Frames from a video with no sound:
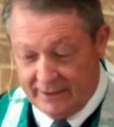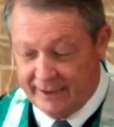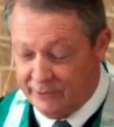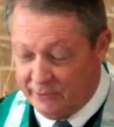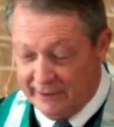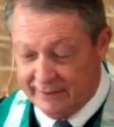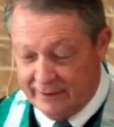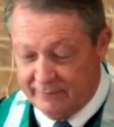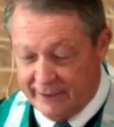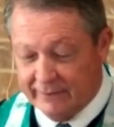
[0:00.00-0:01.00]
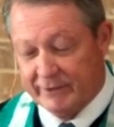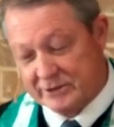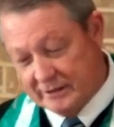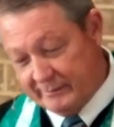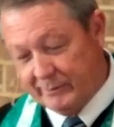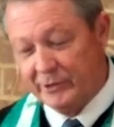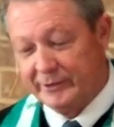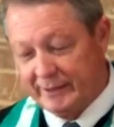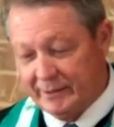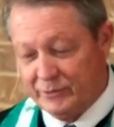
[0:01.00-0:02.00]
I had to really think back. Eventually I remembered, oh
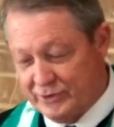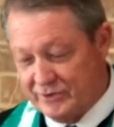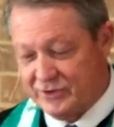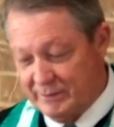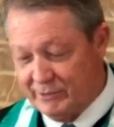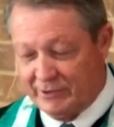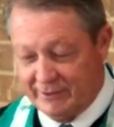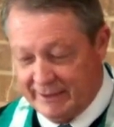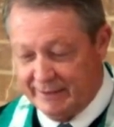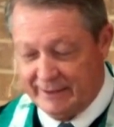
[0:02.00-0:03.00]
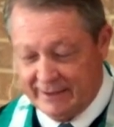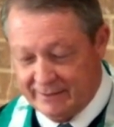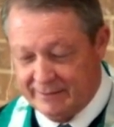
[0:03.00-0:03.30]
yeah, there was a seminar that night